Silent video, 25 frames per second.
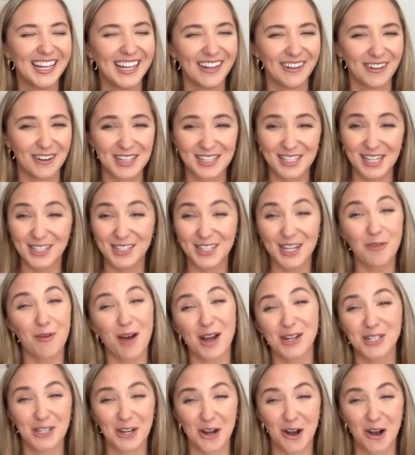it's, it's like
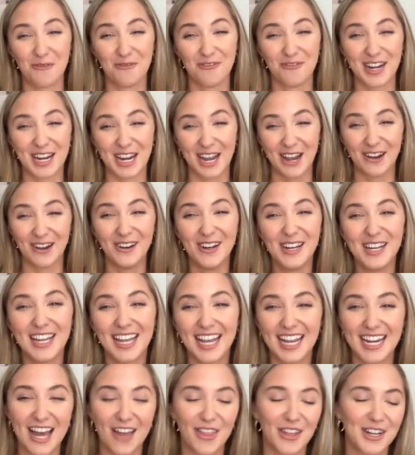watching a home video
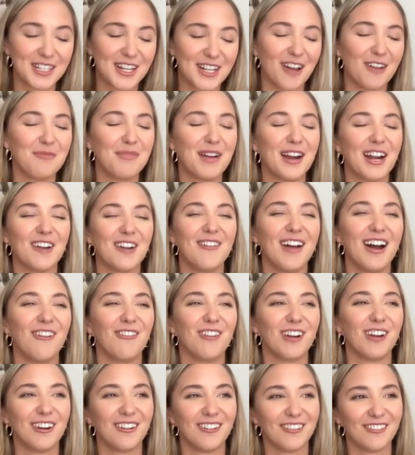yeah now that paramount
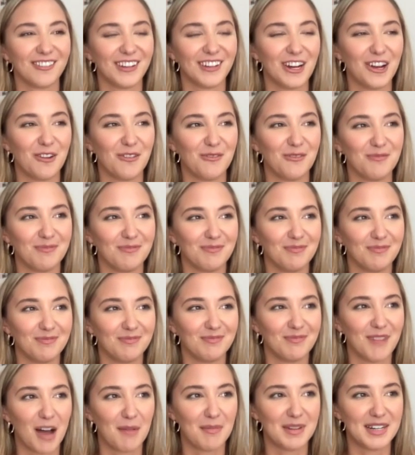where you know
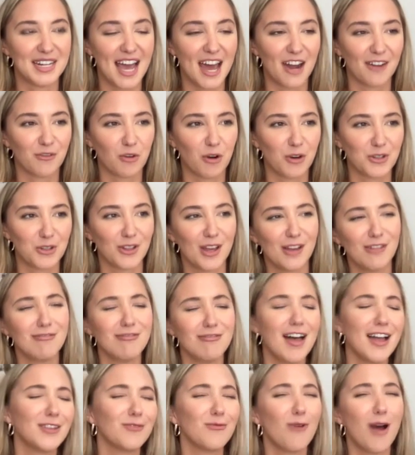mom and dad, of course, are like,
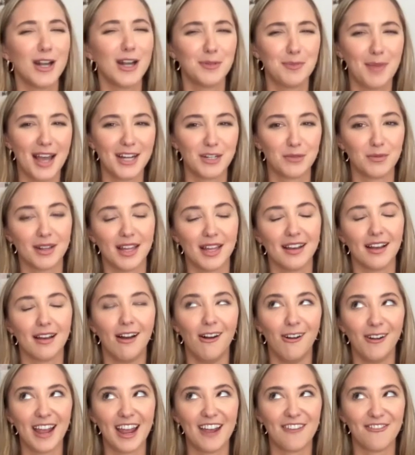let's watch Betch." And we're like,
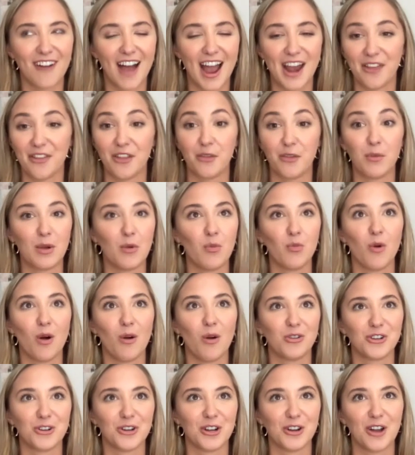okay, fine. And then we
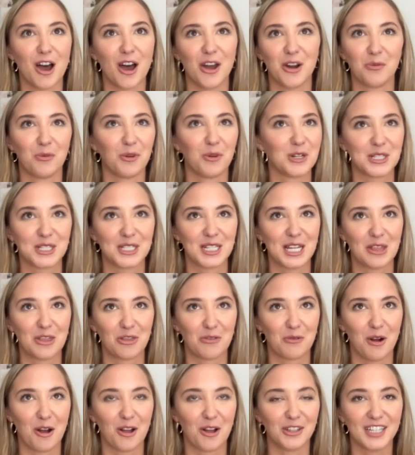turn it on and we're just
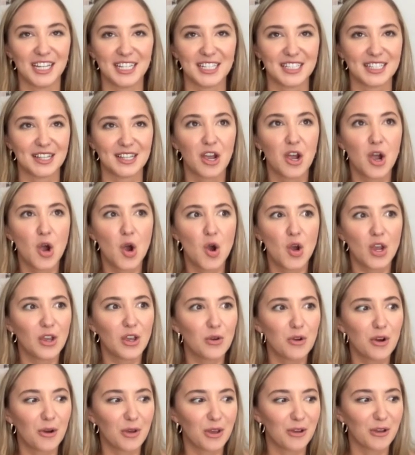enthralled because, you
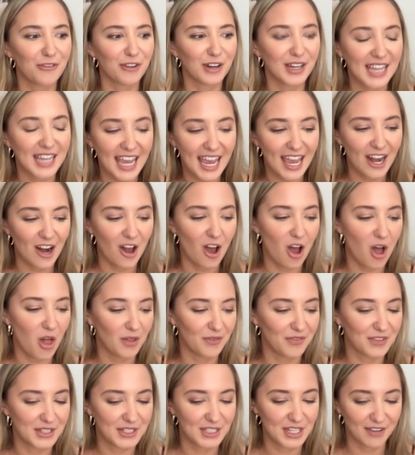know, you forget all of
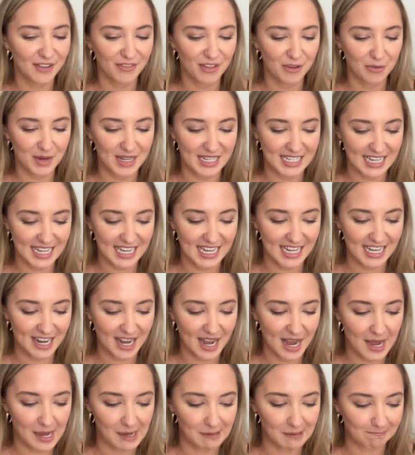the stuff that we did.
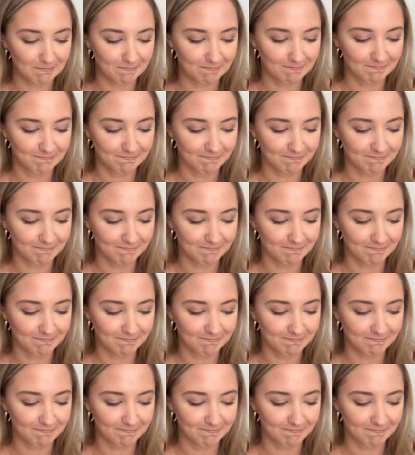Um,